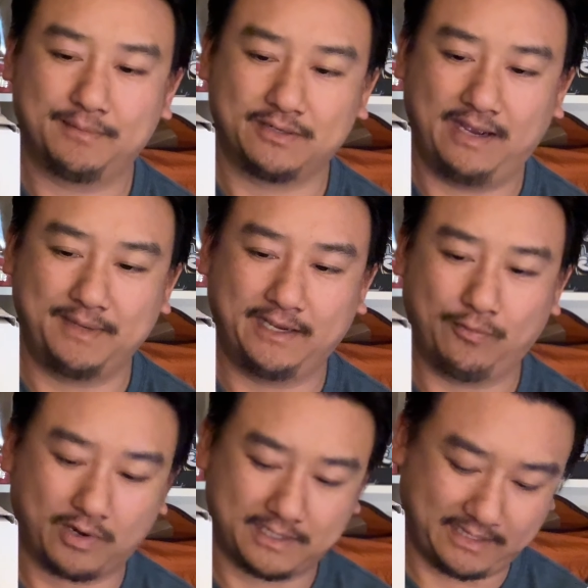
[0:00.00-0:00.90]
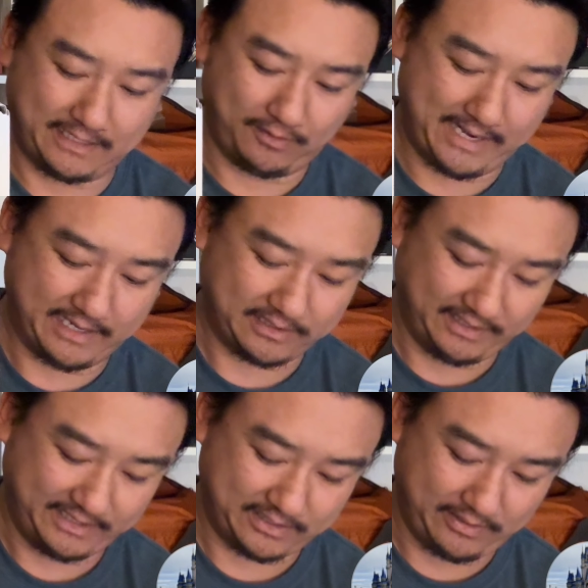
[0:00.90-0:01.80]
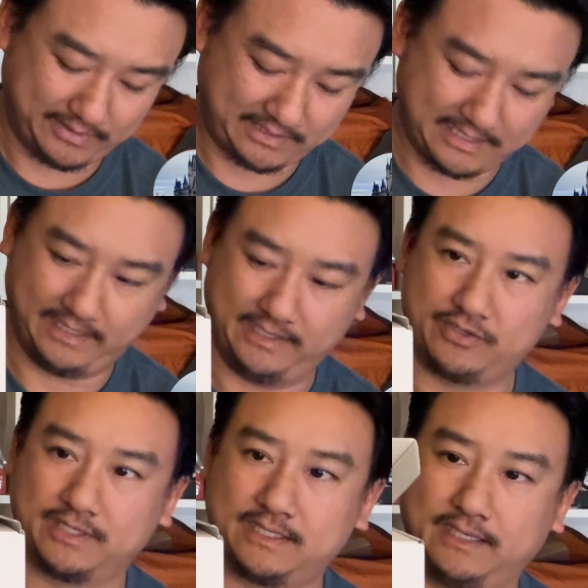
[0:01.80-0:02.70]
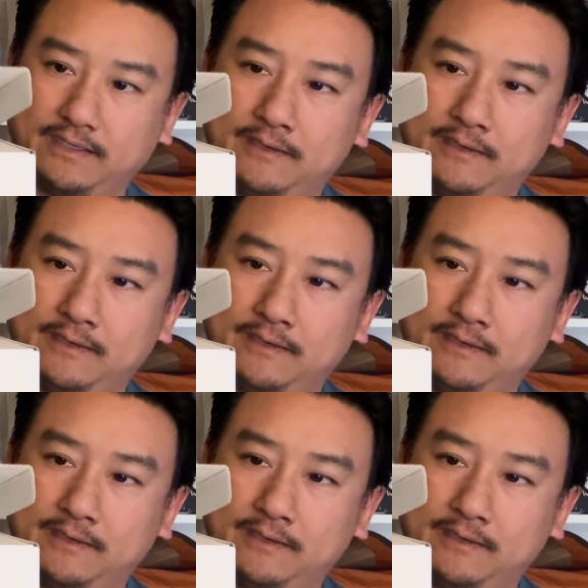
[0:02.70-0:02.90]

So I mean, it worked theoretically, so it was kind of interesting.